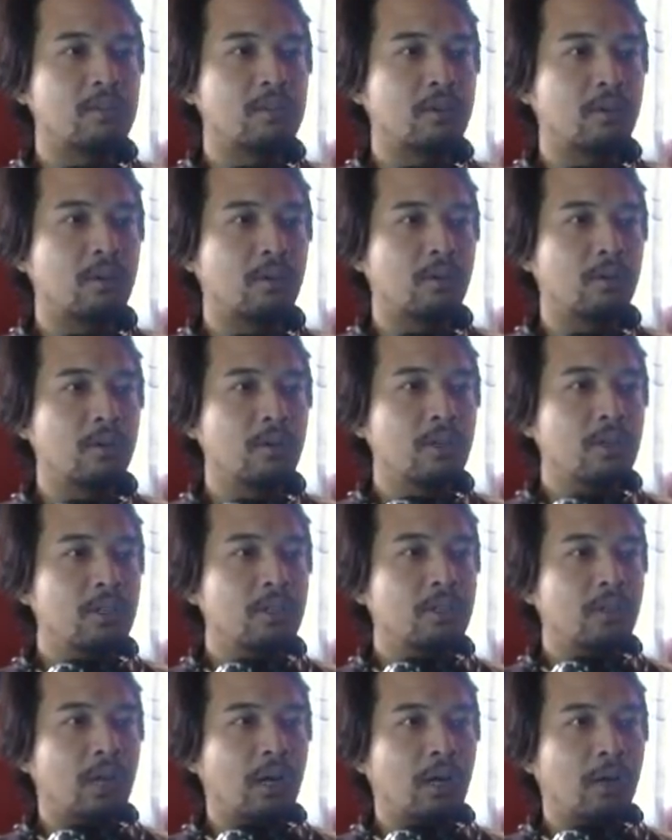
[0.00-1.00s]
So
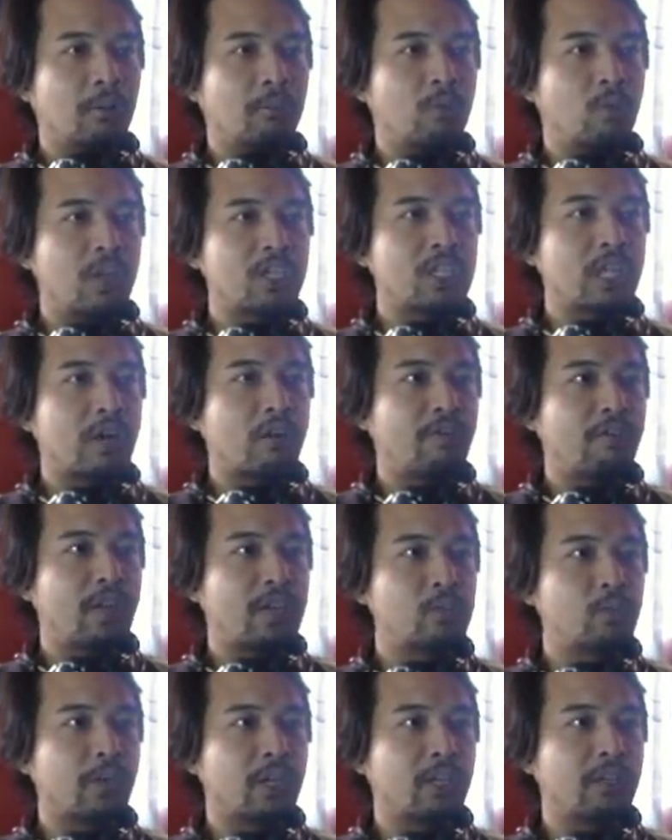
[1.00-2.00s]
watch how
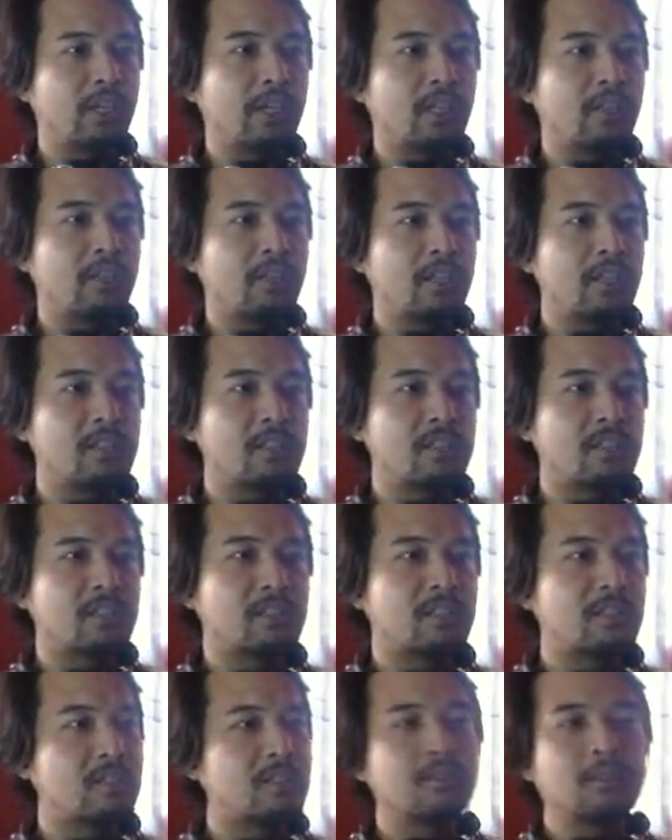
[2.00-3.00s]
fast we can kill
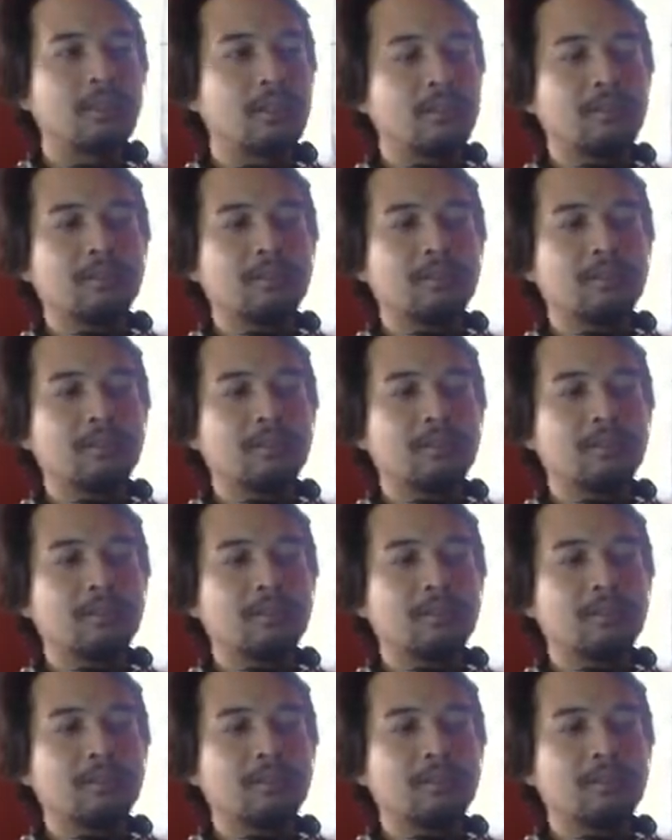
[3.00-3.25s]
this.